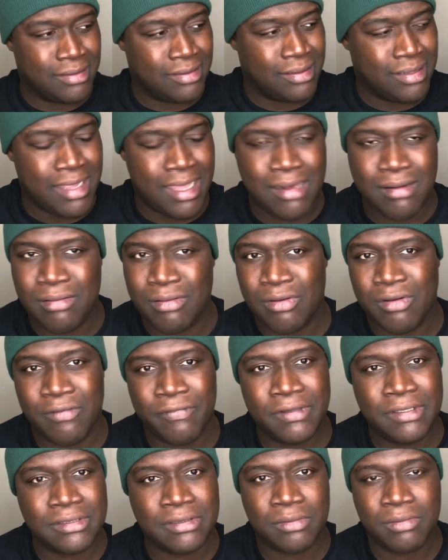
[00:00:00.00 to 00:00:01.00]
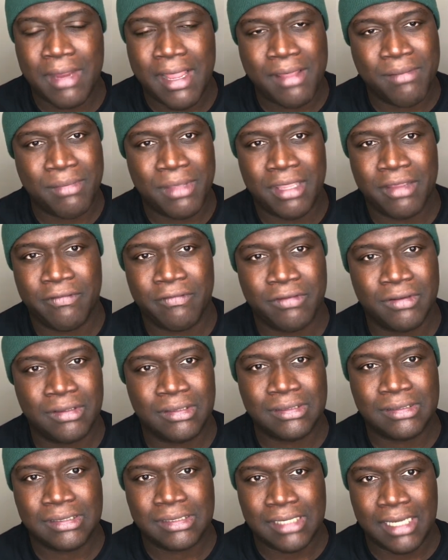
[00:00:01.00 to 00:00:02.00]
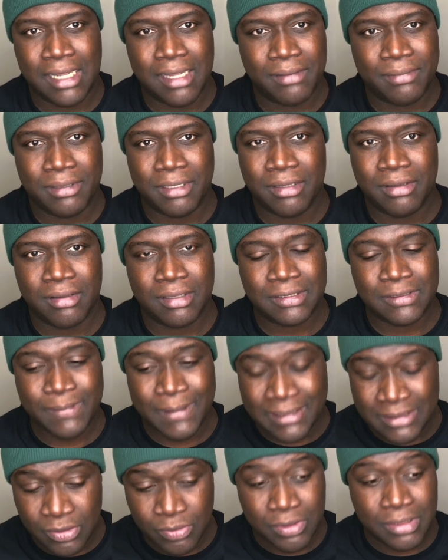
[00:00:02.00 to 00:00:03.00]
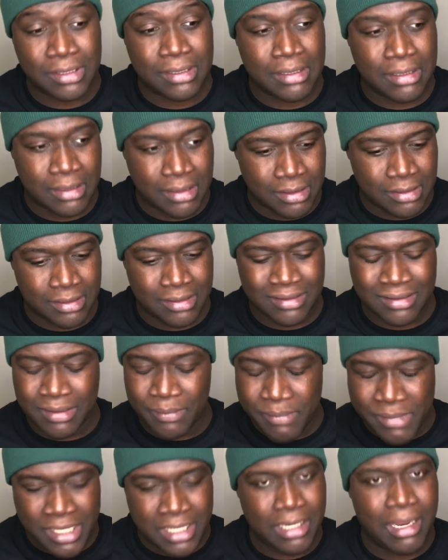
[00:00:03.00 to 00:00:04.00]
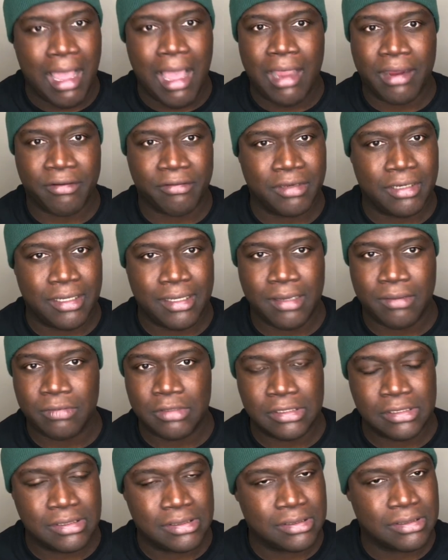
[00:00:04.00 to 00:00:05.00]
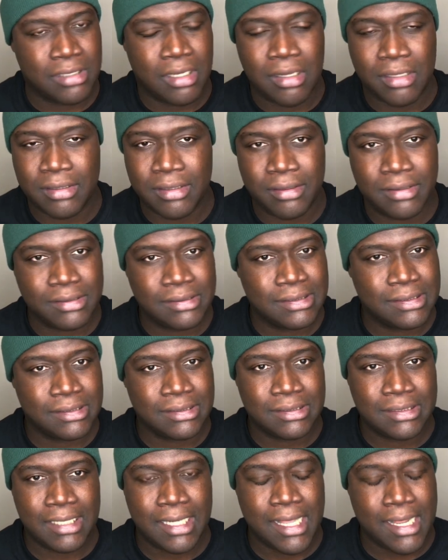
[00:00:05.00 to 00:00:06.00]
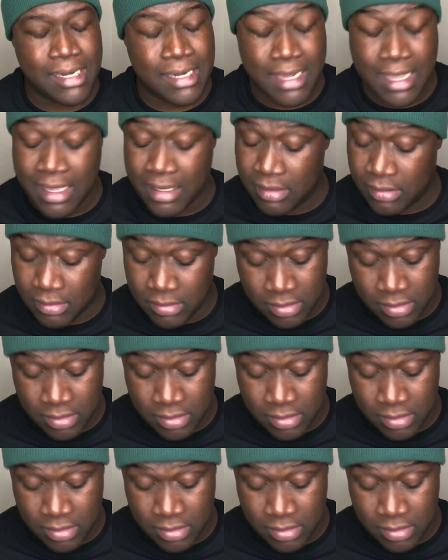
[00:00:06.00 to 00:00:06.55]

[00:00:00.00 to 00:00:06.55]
I don't know if he's the right man for this job here, especially with, again, the mediocrity that we just saw there in Cincinnati. I